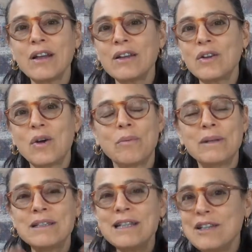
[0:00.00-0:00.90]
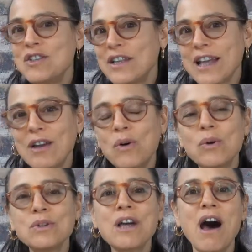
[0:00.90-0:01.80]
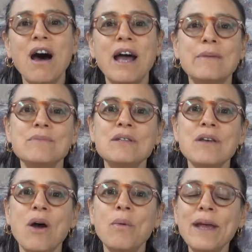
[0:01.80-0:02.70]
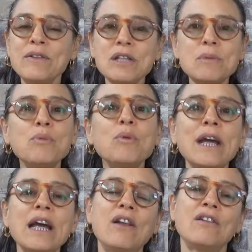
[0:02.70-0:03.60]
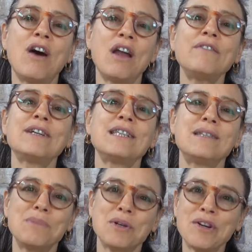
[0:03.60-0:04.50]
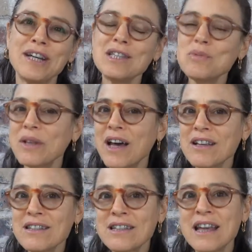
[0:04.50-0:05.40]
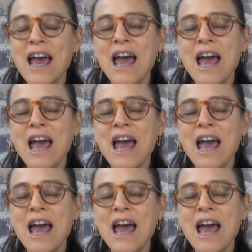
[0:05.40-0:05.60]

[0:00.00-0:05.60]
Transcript: been teaching that whole time. So we just bring a lot of experience with us.